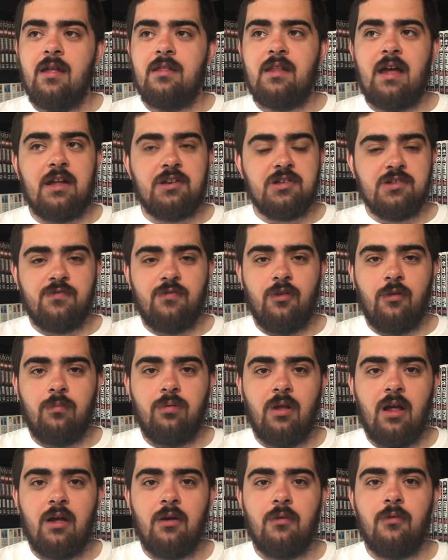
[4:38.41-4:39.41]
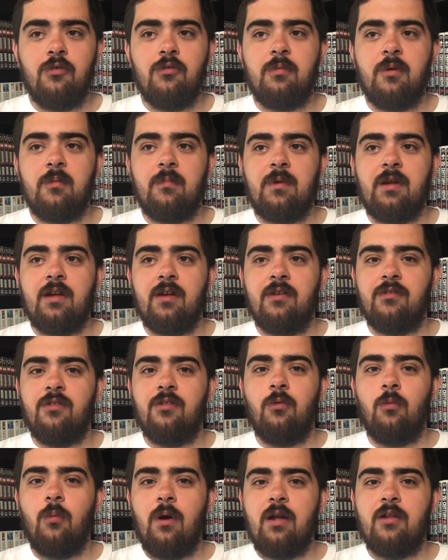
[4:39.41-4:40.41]
not just for the plot holes, but because of
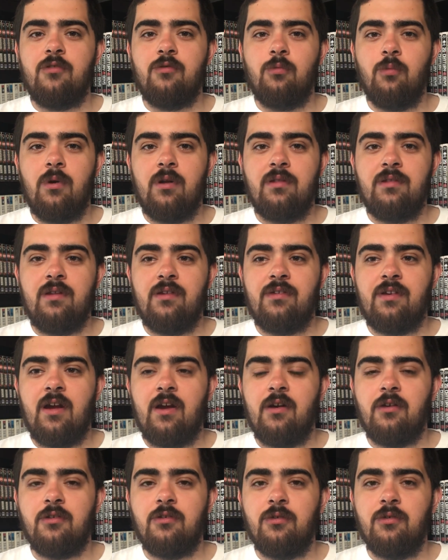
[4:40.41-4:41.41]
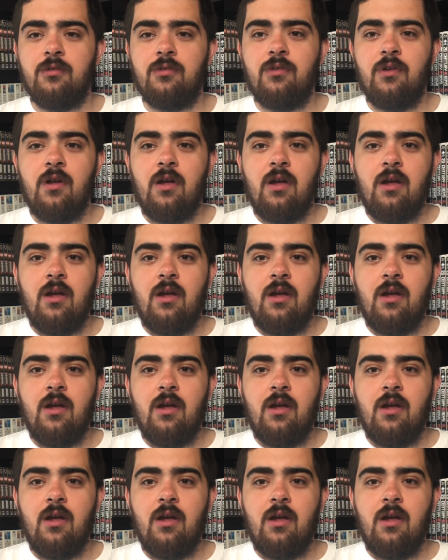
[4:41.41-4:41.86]
the way it's written. These characters